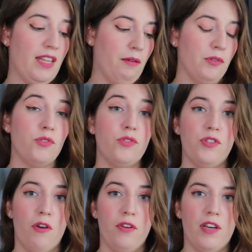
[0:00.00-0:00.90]
That was
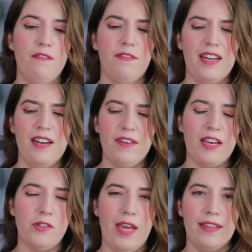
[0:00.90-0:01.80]
so good. Funny enough, I
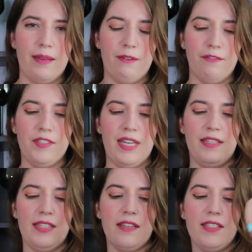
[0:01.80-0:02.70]
actually had that my first
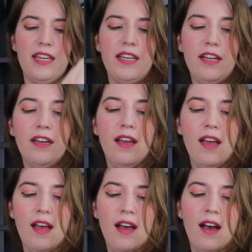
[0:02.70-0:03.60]
Anzac Day here.
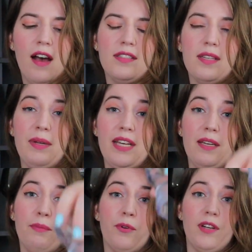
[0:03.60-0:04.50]
Somebody
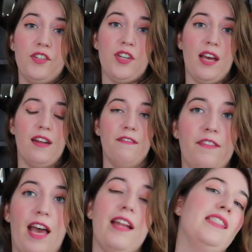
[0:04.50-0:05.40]
had poured a shot
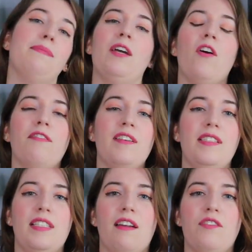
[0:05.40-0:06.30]
that into my coffee
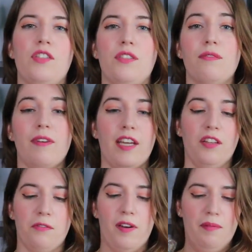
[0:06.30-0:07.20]
instead of just
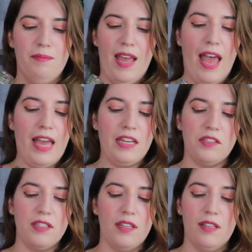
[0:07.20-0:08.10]
regular rum,
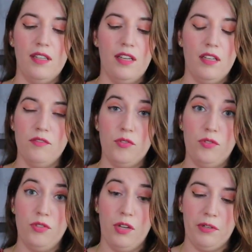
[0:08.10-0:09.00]
and
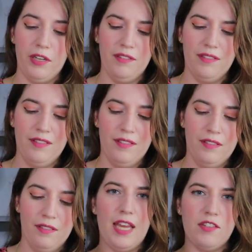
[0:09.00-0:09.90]
so good.
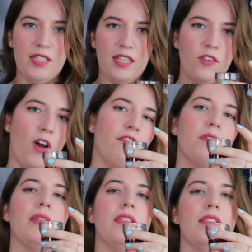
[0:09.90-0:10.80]
Again, just like the coffee
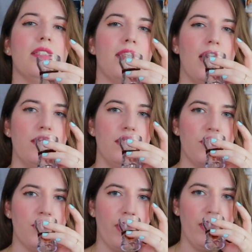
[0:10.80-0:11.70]
one, this is nice
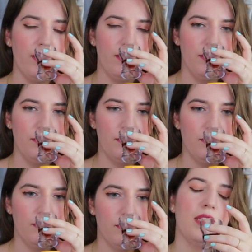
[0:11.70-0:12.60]
and dark.
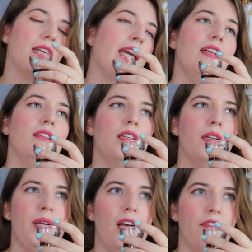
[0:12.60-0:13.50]
You get a
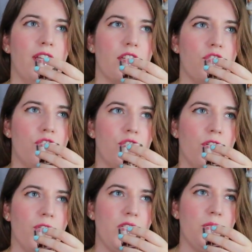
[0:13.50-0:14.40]
little bit of like a
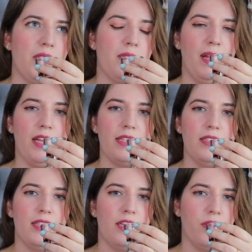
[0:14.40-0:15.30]
sugary sweet smell. I
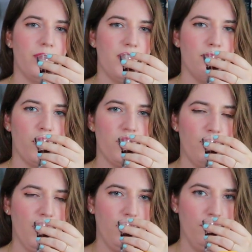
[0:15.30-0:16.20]
guess it's that toasted
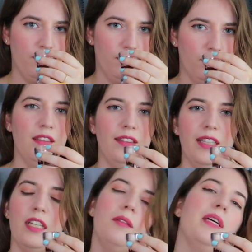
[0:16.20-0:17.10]
marshmallow. A
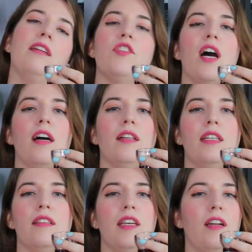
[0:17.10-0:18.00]
little bit of
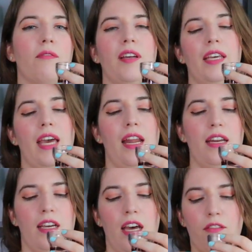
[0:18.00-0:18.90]
chocolate. You don't really get
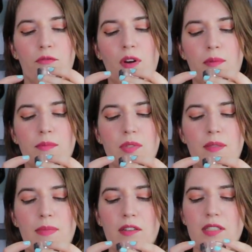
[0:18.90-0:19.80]
any kind of rum
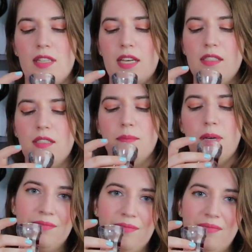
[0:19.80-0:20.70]
smell to this,
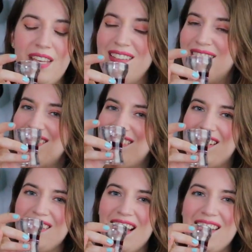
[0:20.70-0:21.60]
but yeah.
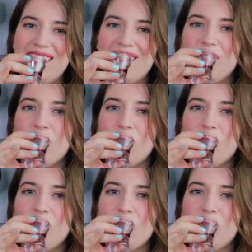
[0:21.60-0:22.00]
Cheers, guys.